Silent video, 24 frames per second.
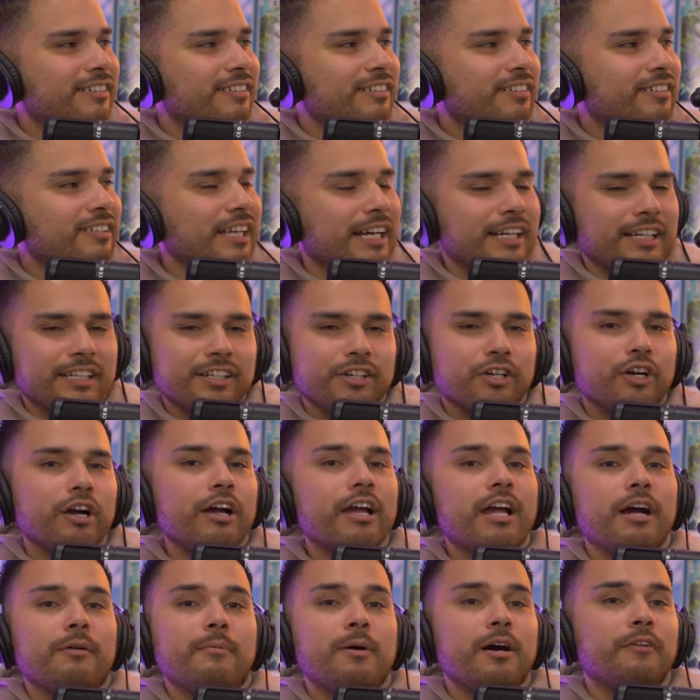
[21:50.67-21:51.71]
Yeah. Like, yo,
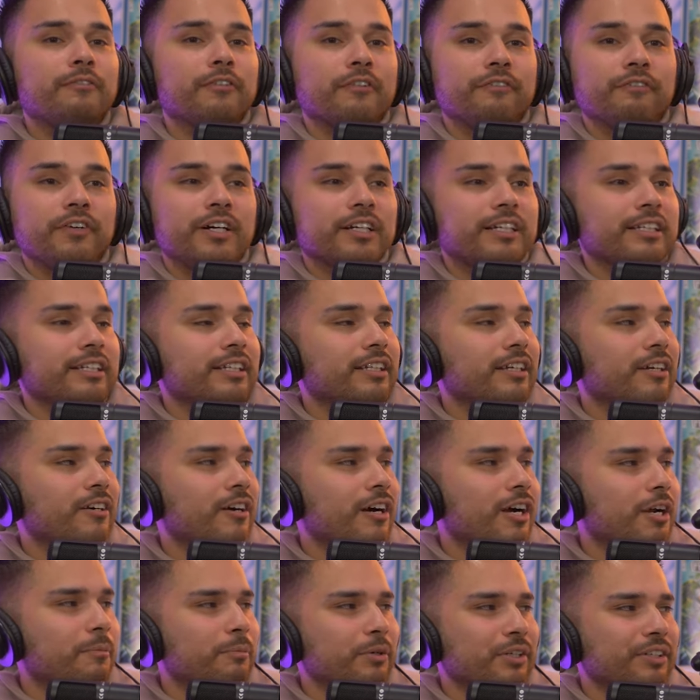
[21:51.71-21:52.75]
hey, I'm all for fucking in the
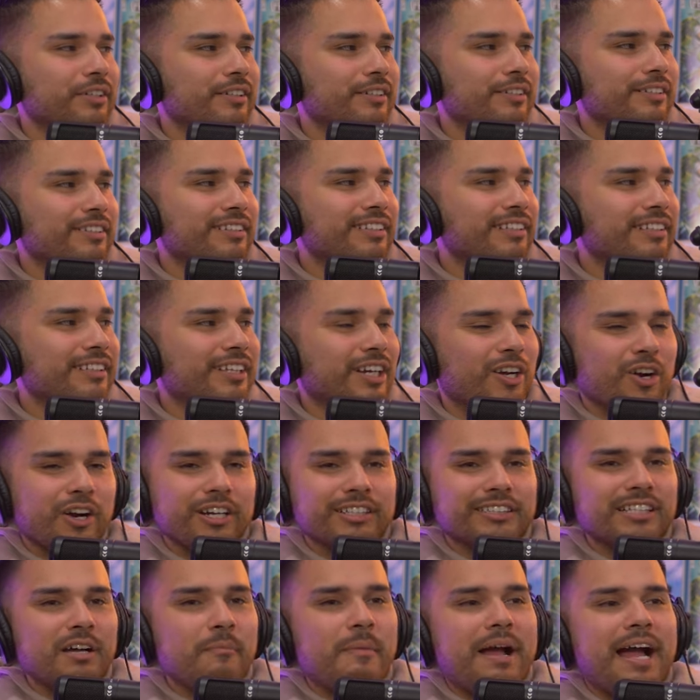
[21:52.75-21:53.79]
car, but the
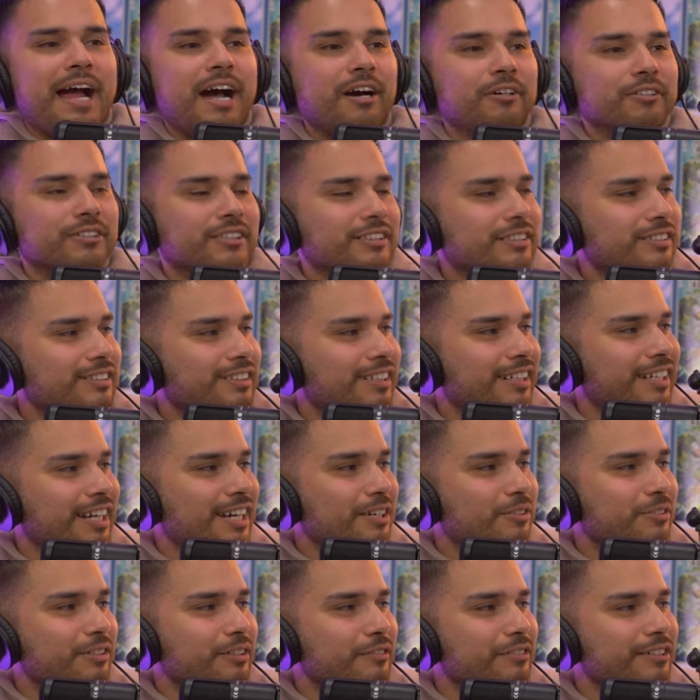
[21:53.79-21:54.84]
car's not my house. Like, I
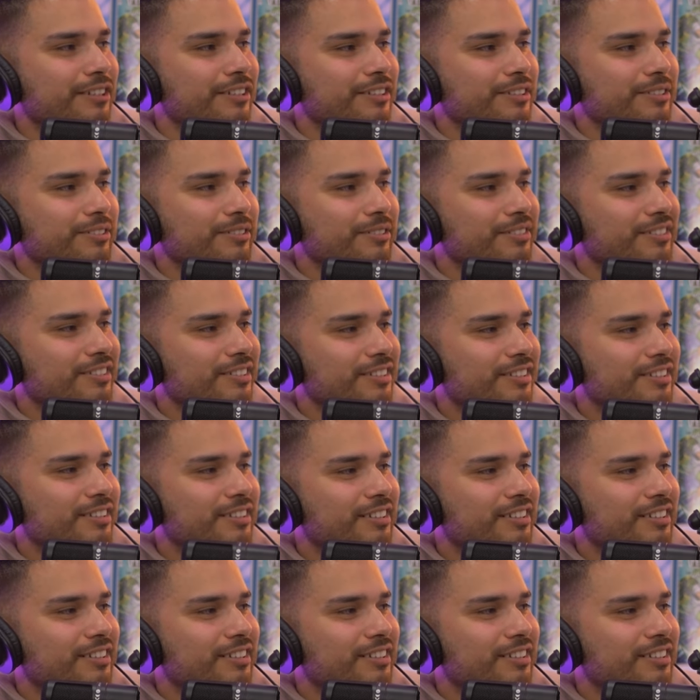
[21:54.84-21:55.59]
don't live here too.